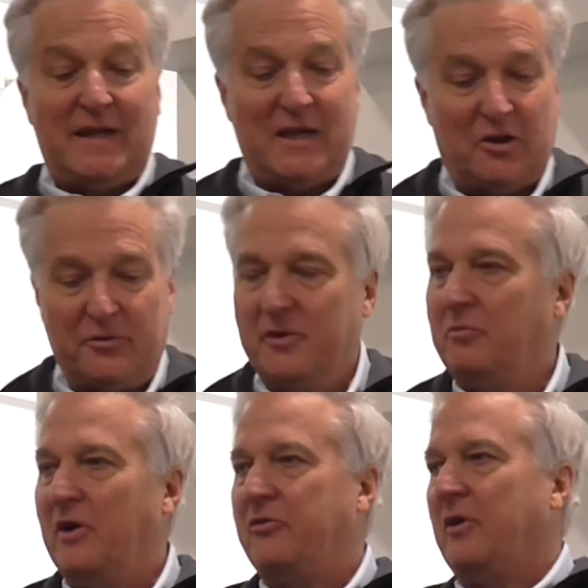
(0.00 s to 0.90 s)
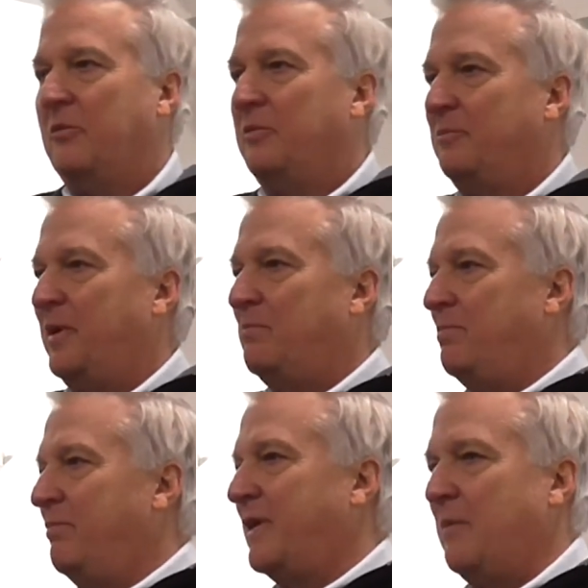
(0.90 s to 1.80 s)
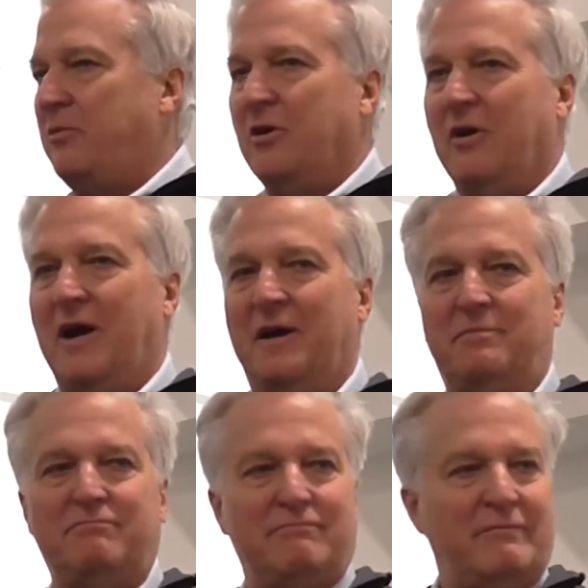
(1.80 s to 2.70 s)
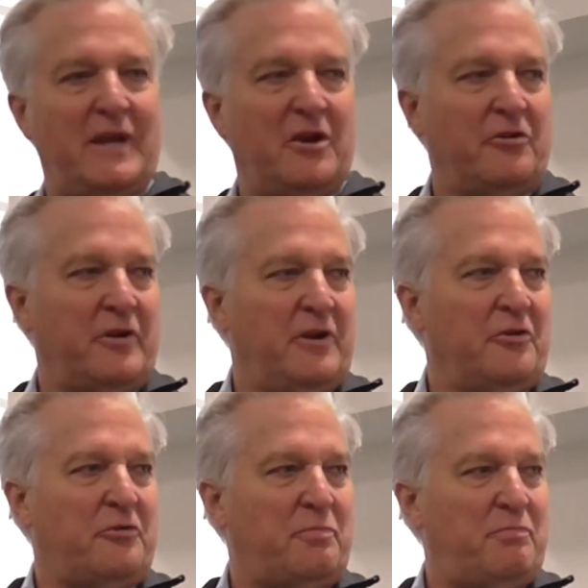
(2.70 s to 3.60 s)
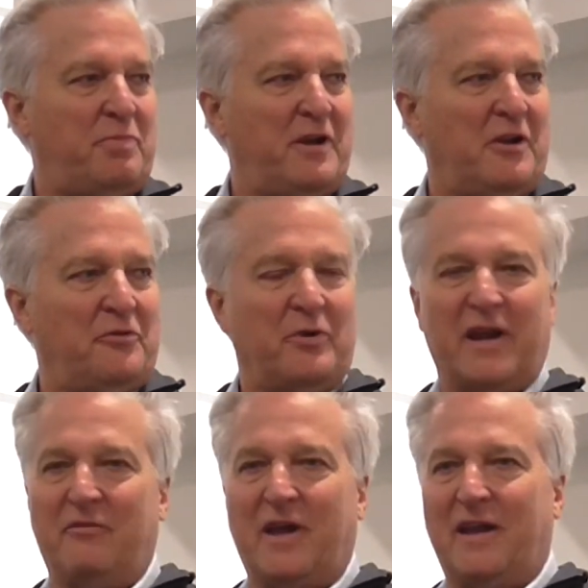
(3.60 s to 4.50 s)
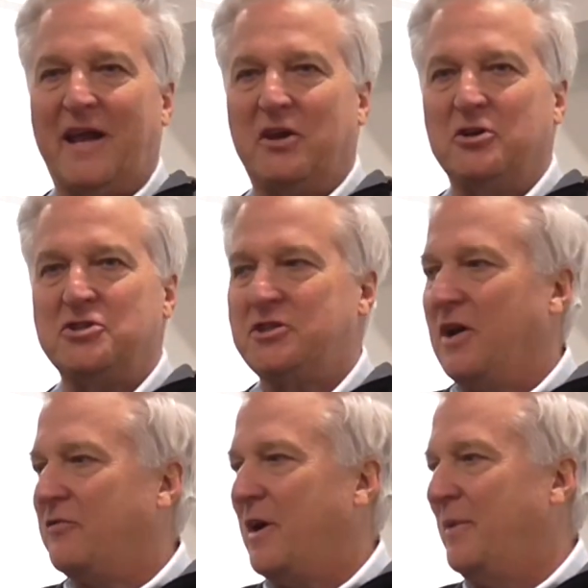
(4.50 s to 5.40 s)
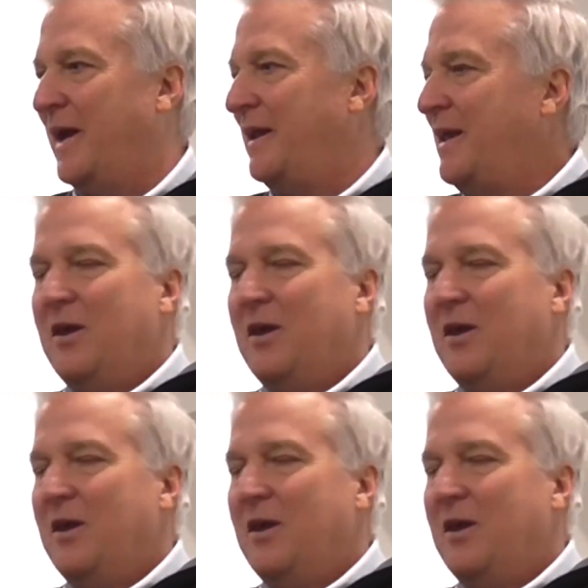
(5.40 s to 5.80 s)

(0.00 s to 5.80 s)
the rest, keep your ears peeled. We got a lot of good stuff coming on.